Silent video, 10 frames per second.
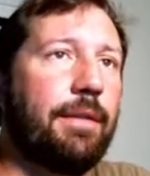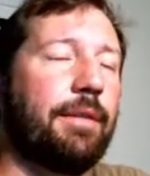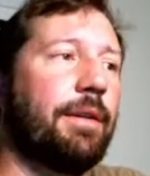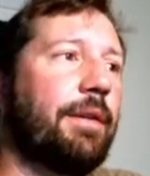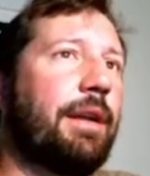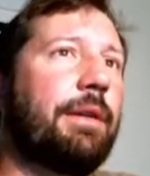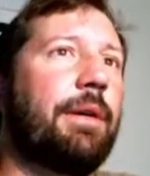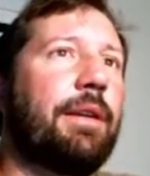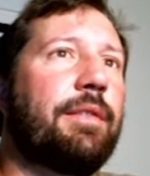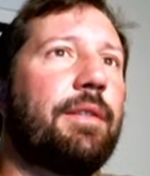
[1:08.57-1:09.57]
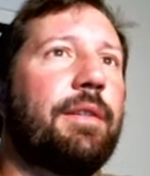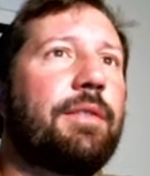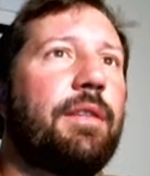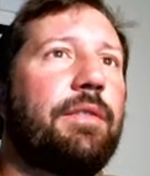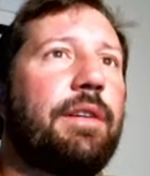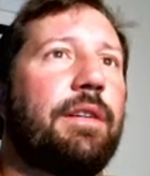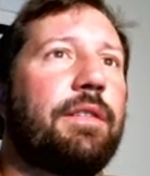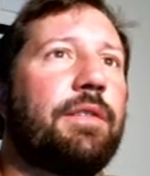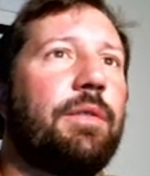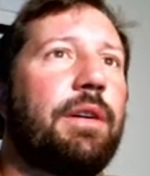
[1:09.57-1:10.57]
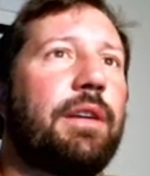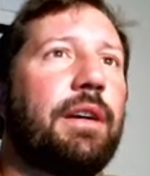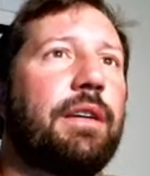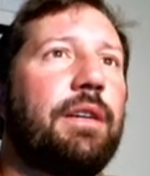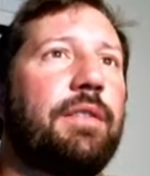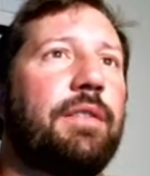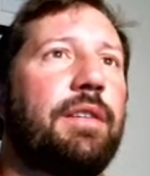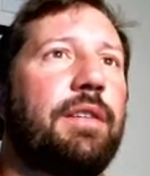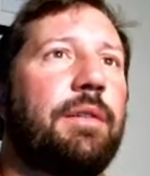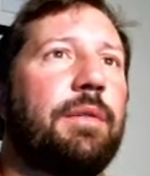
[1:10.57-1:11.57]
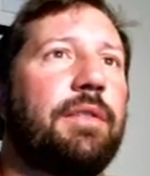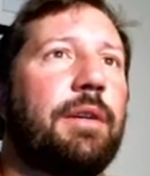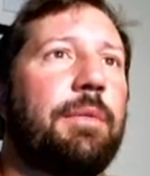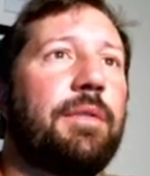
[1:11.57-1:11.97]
So anyways, let's go over here to CoinGecko and see what's up.